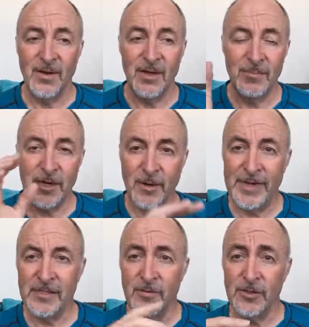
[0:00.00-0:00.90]
When you go
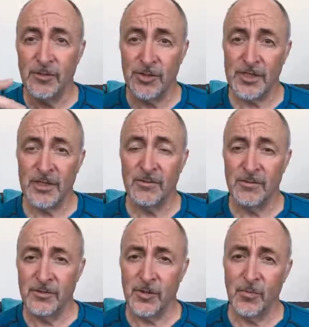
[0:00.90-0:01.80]
back to the original,
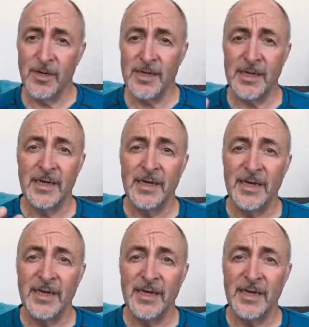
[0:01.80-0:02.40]
transla- original wording,